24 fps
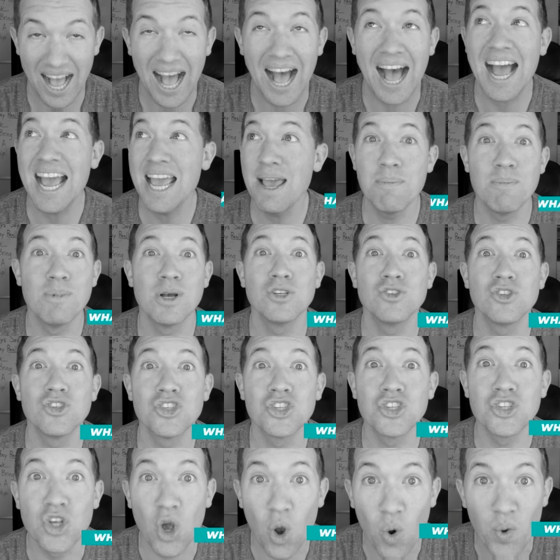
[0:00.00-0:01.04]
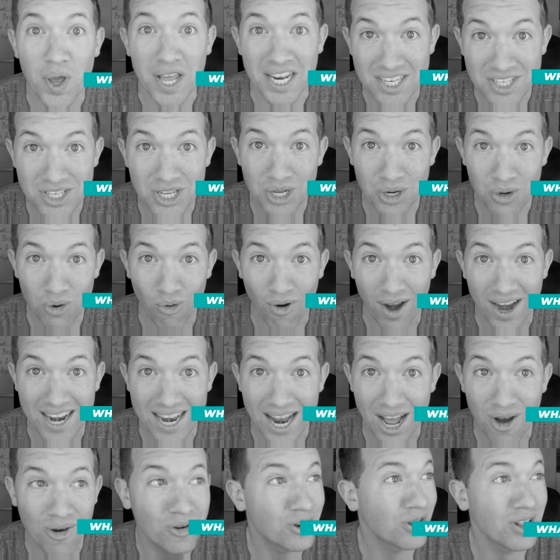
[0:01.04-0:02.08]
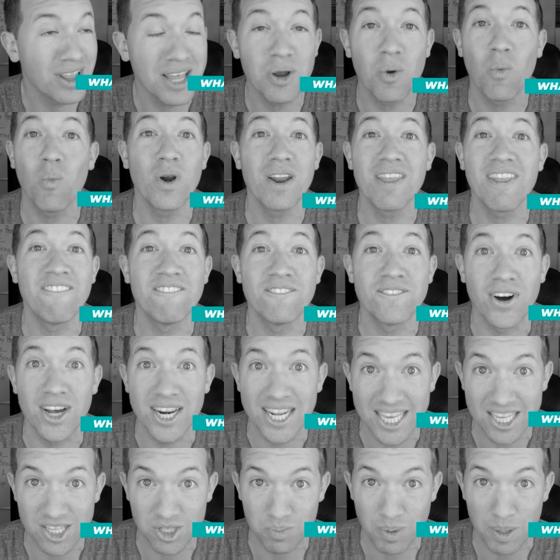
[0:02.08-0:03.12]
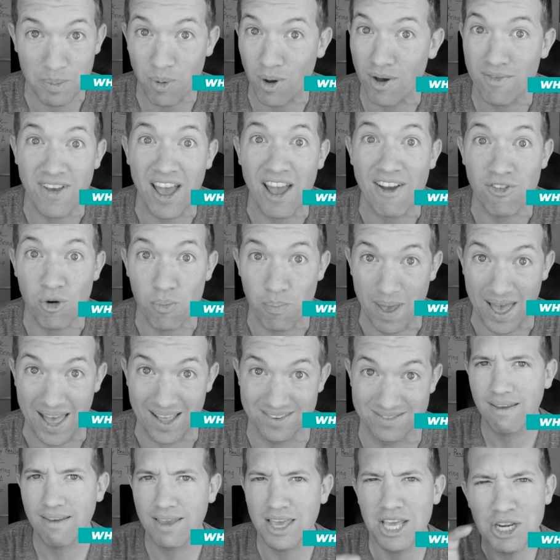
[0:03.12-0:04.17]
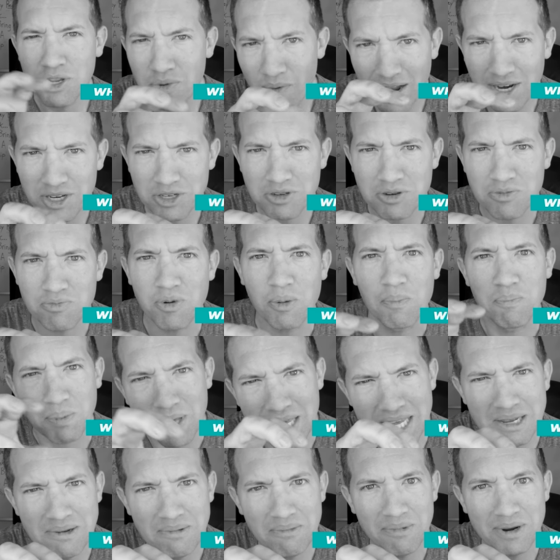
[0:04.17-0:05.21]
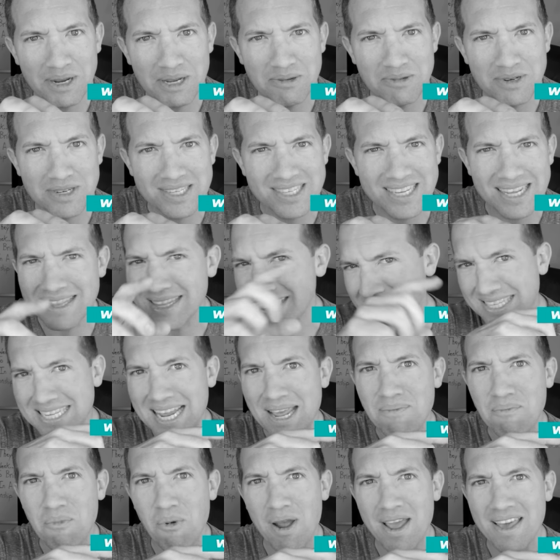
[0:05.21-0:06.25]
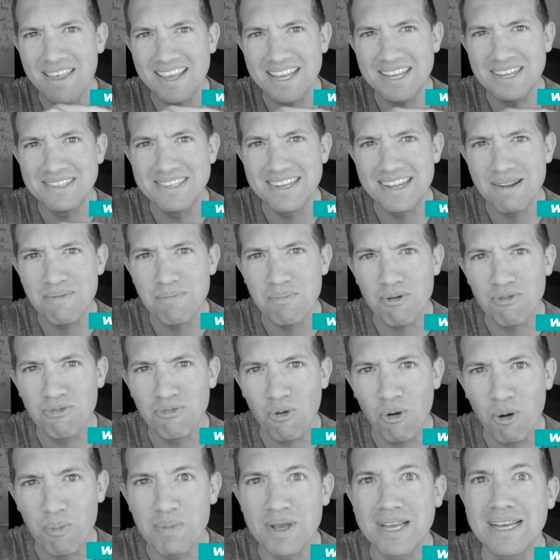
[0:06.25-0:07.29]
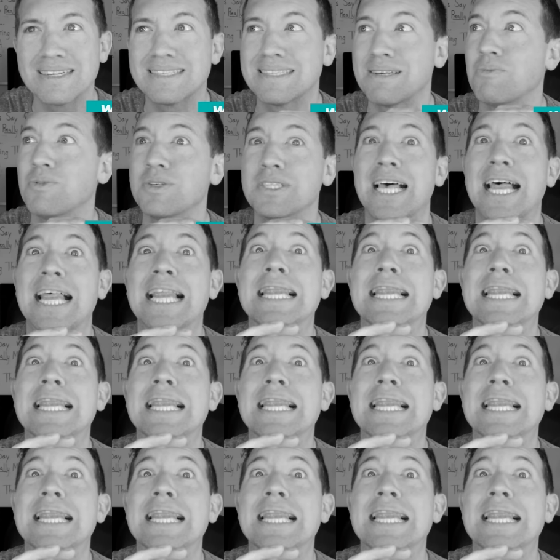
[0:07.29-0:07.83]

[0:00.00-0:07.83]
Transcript: I am so into you right now. You're like one of the funniest people I've ever met. Can you actually repeat what you just said the same way that you did it before? Because it was